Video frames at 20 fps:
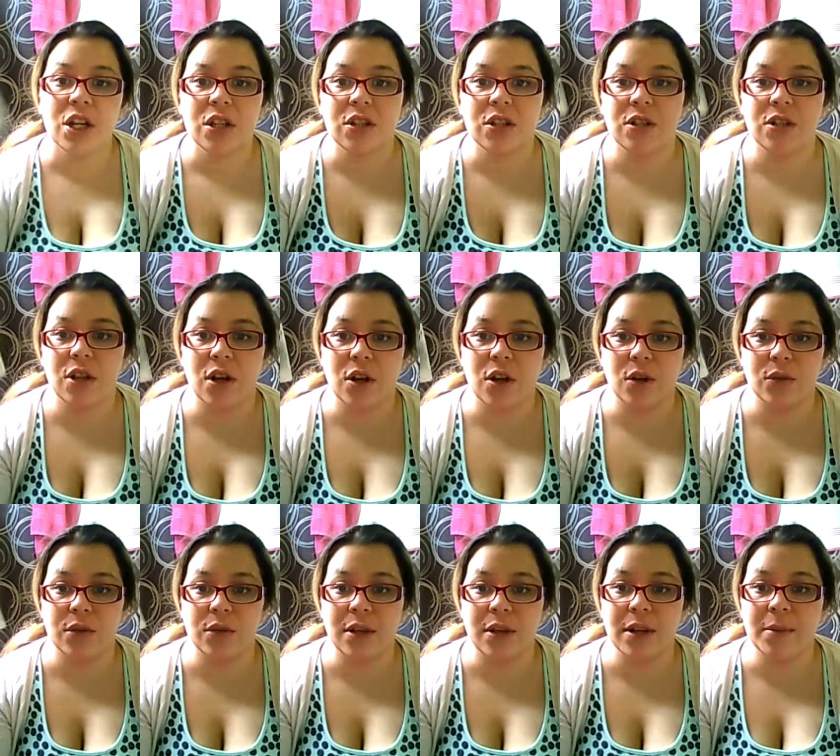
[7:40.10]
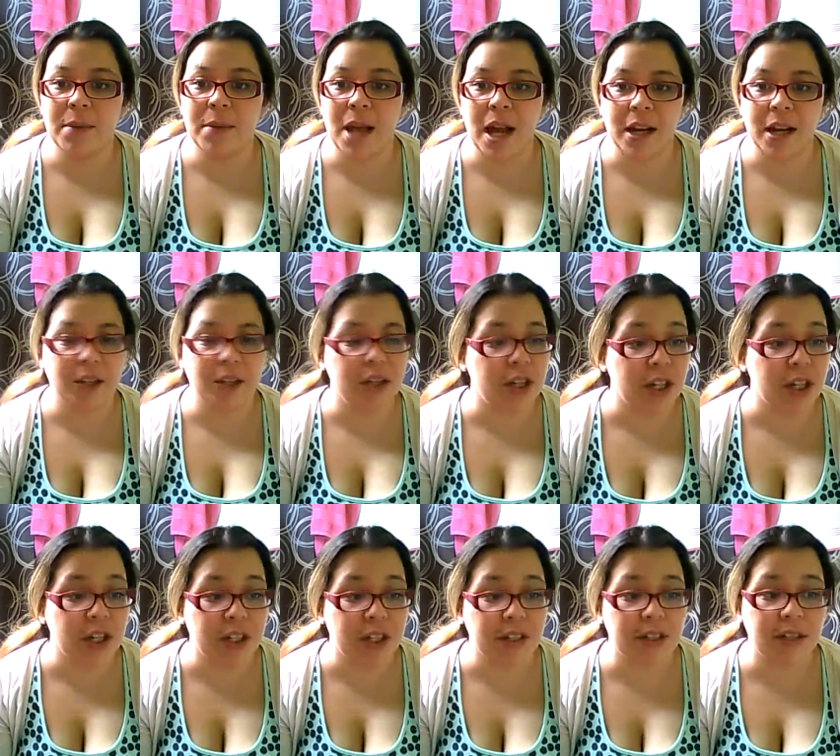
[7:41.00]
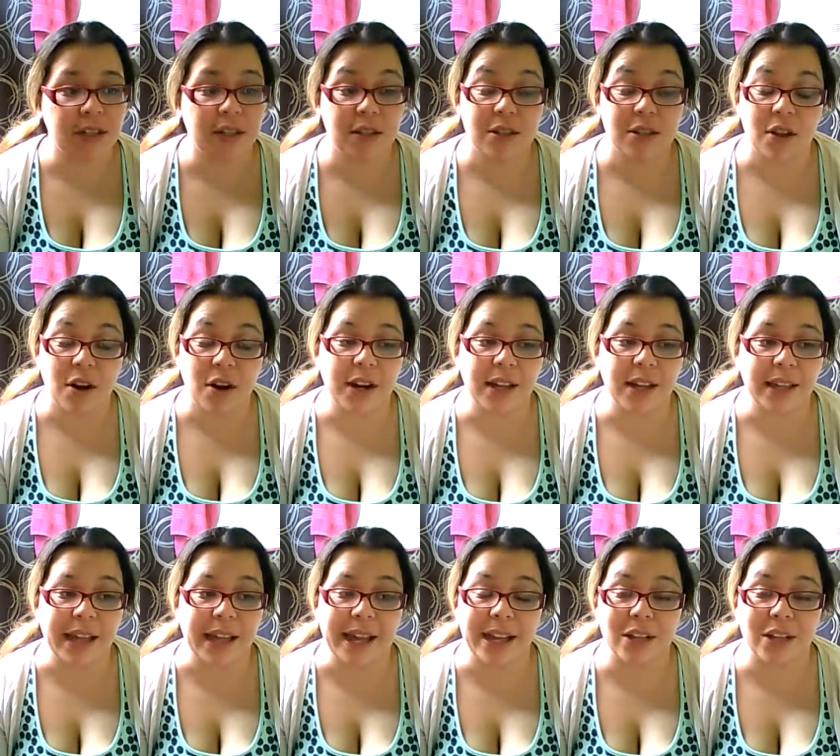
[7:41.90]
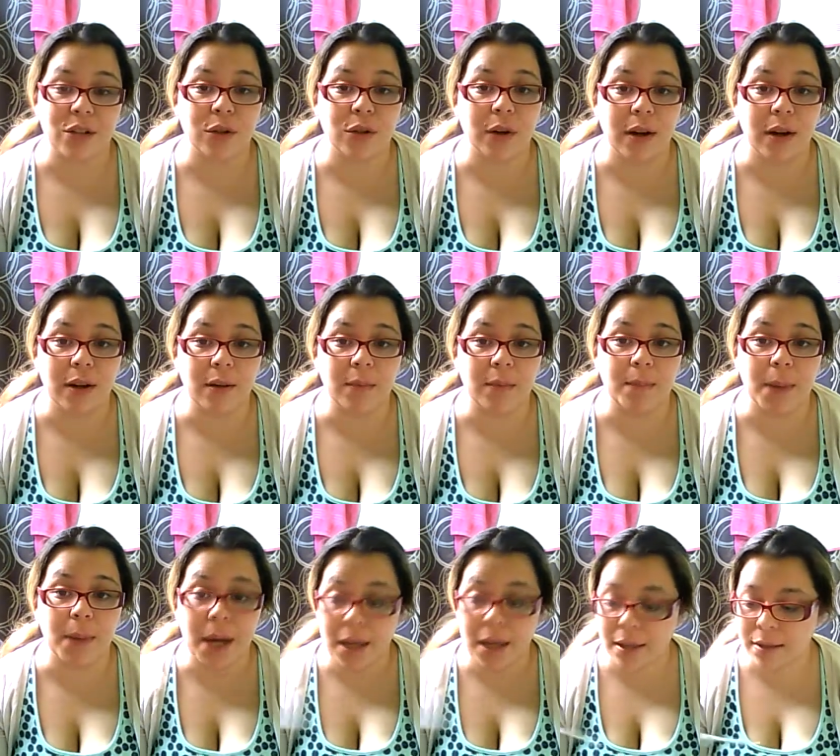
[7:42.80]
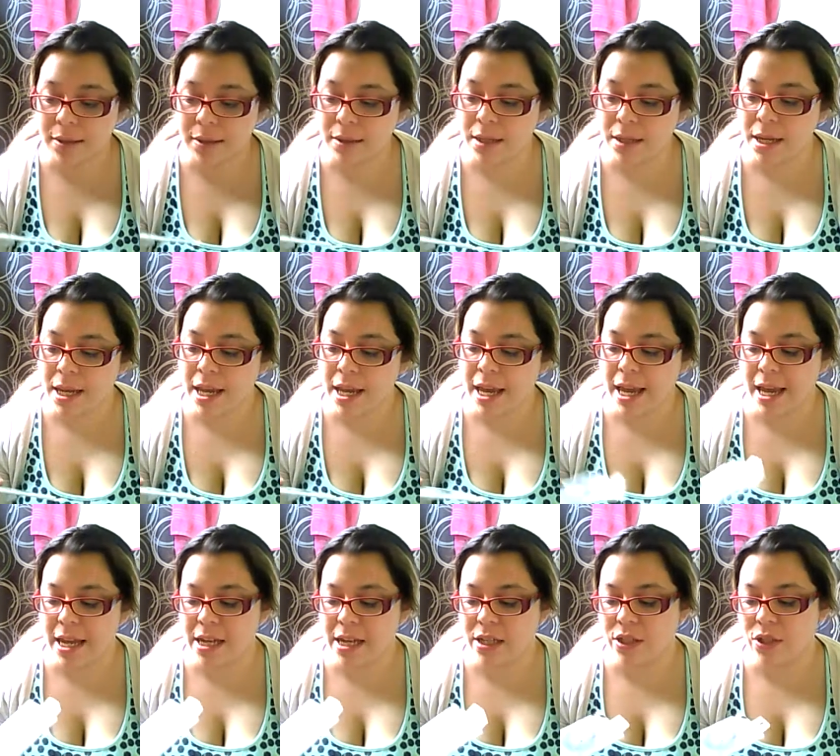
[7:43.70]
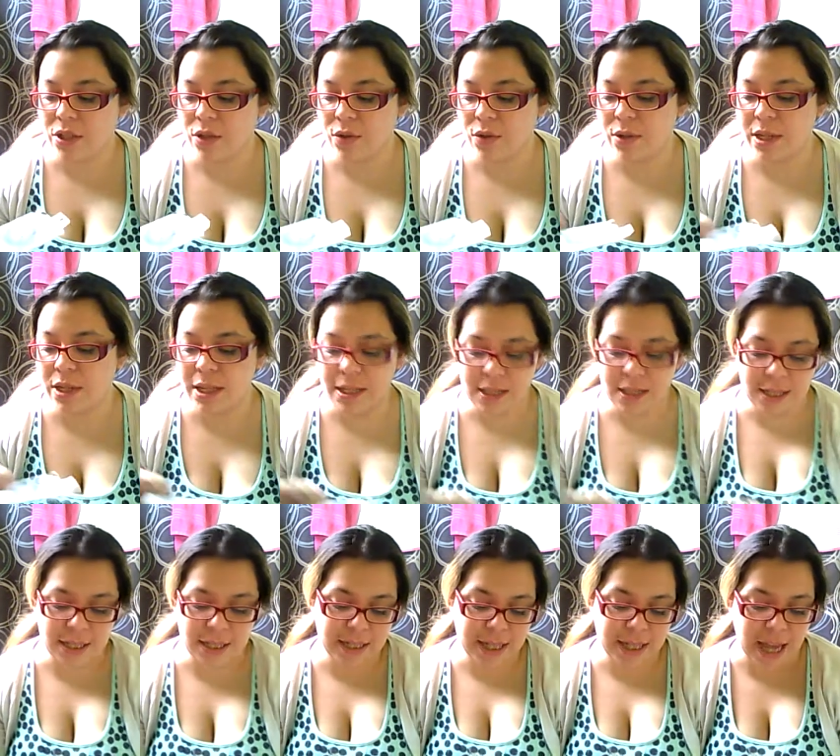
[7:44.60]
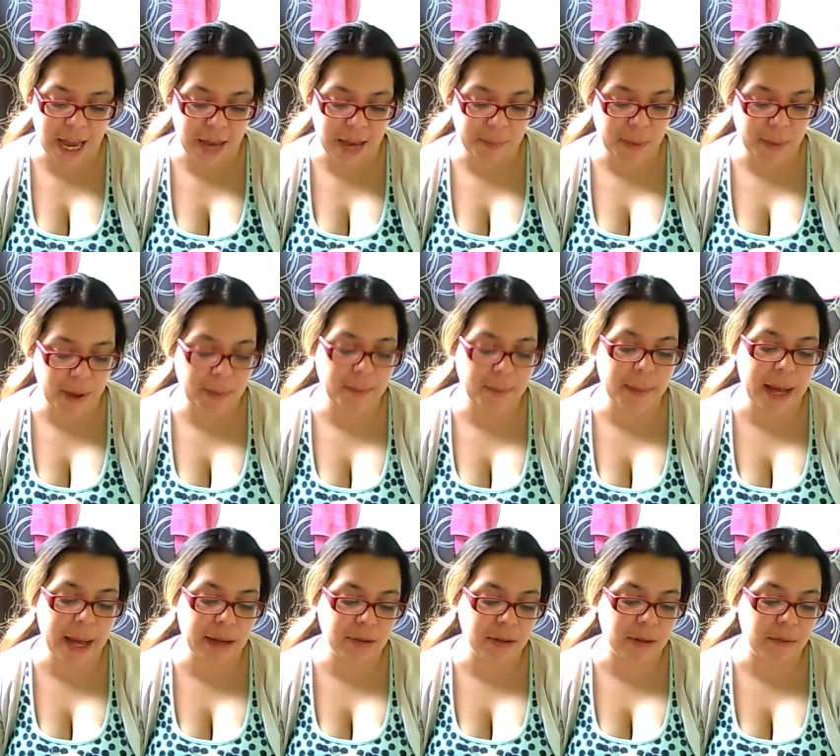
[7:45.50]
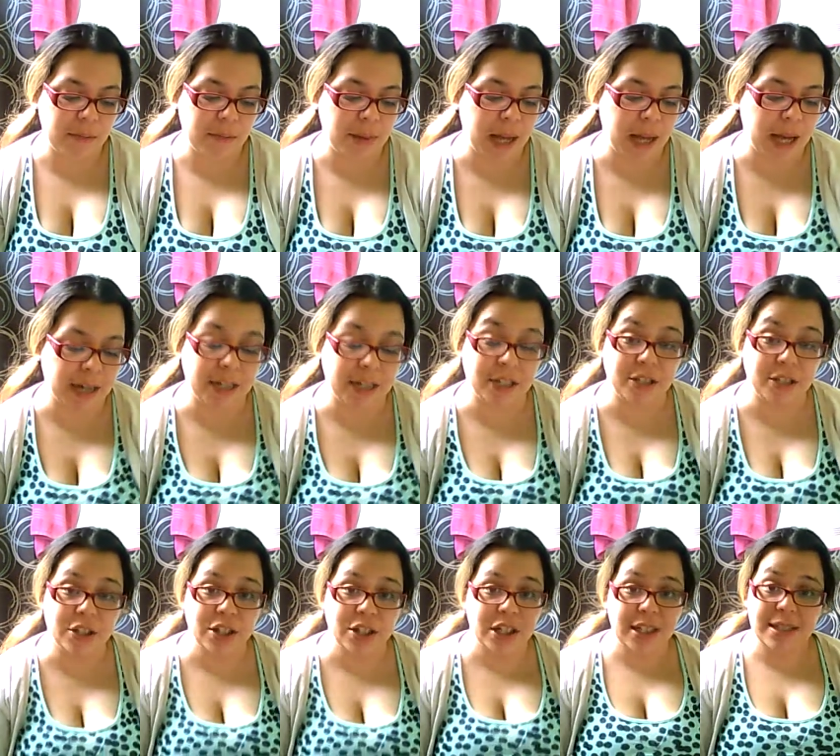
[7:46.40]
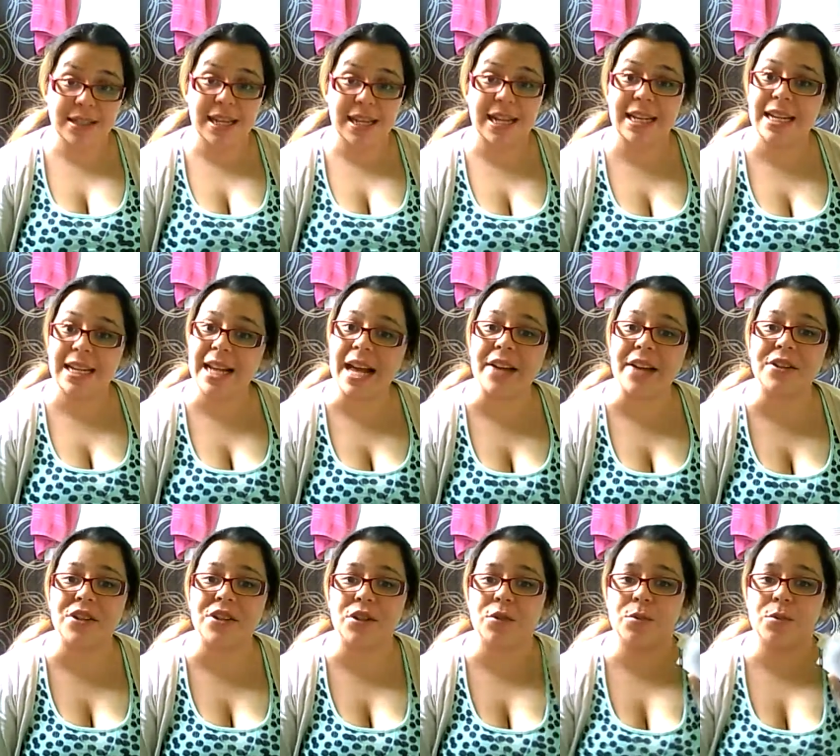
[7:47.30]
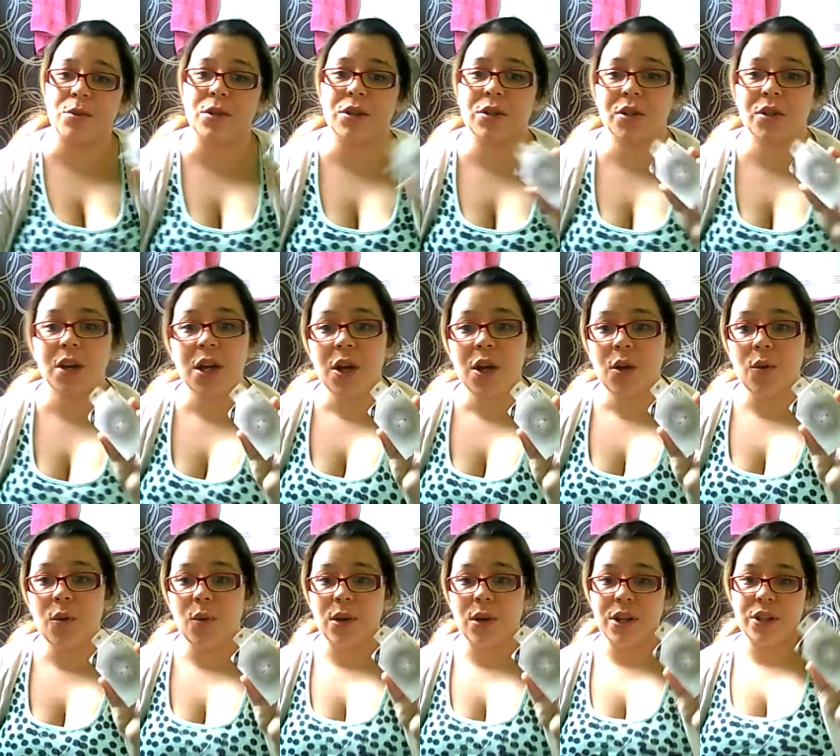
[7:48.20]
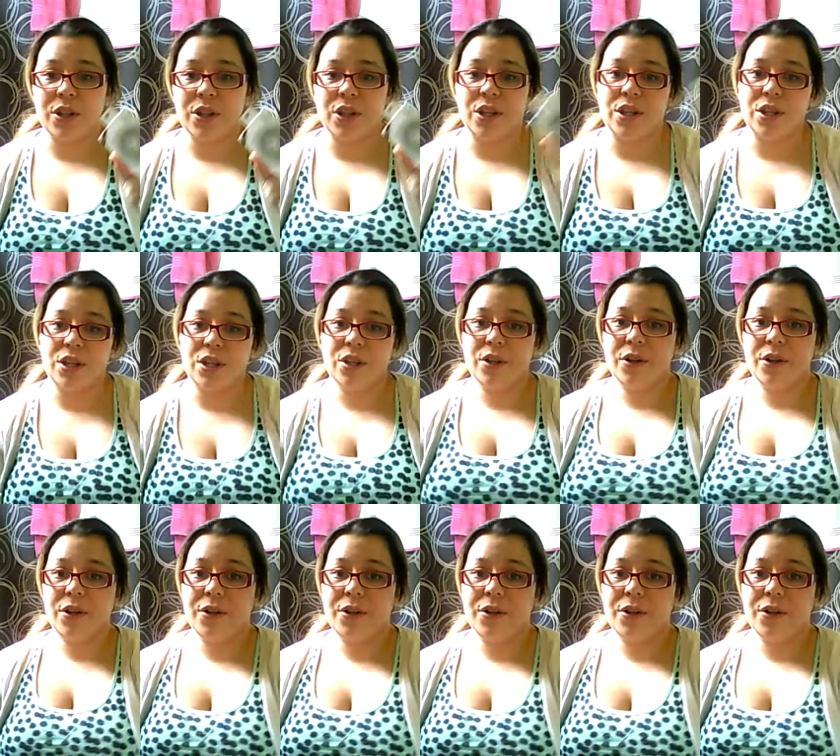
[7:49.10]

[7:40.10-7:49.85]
So their blotting sheets start at like $12, and you get the same amount of blotting sheets in it as you would one of the